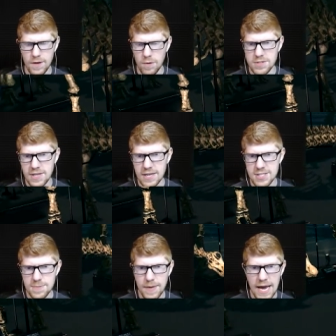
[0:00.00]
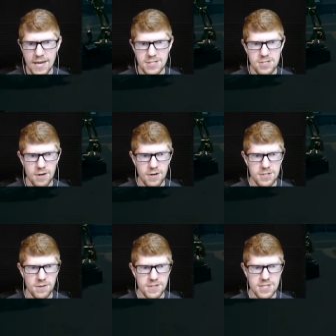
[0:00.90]
Oh, so I got a Spinosaurus.
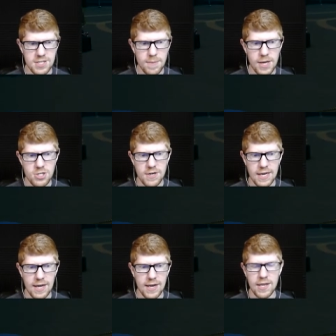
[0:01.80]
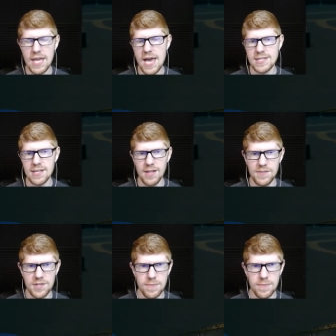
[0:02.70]
No, this is a Dimetrodon. Yes, I love the